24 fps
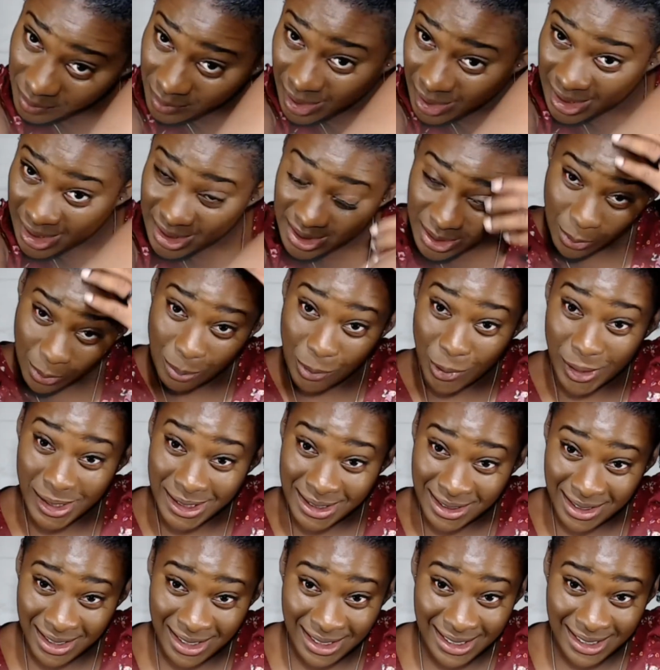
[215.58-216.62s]
So
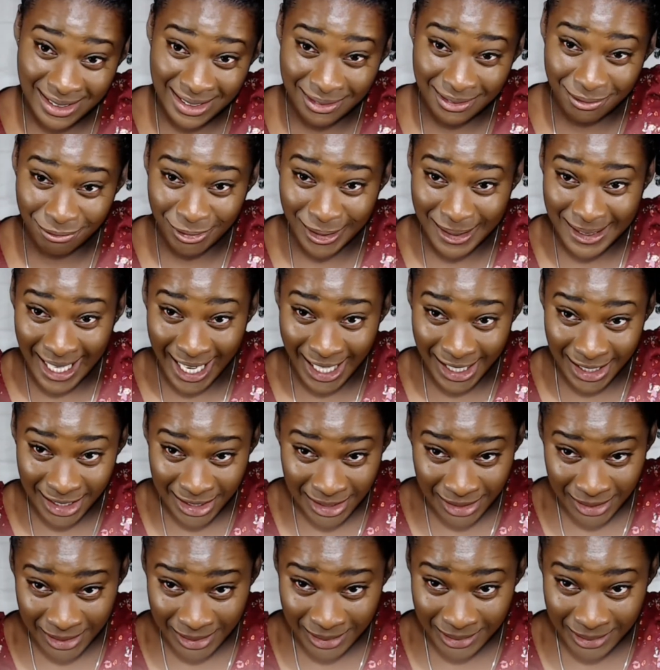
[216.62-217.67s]
moisture
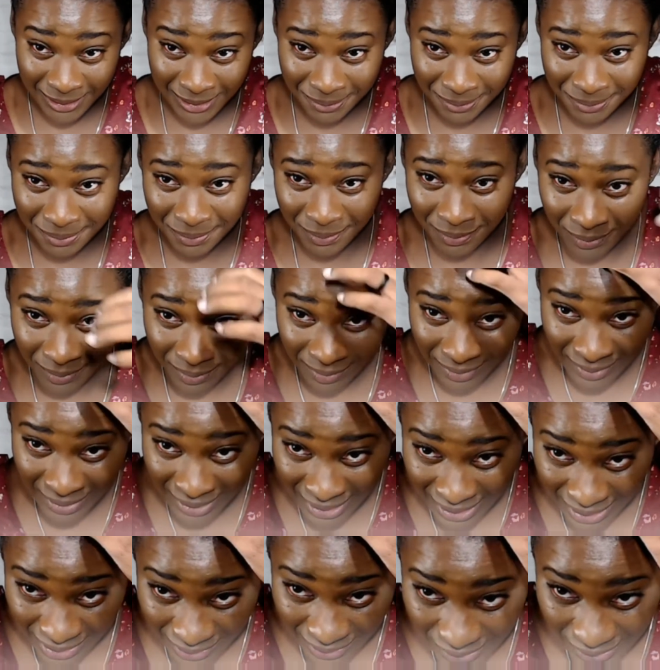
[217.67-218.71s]
retention
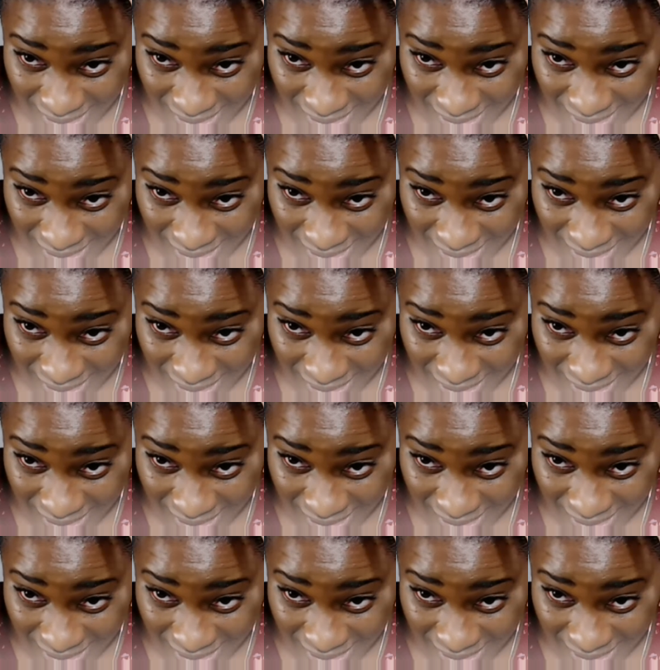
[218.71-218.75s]
was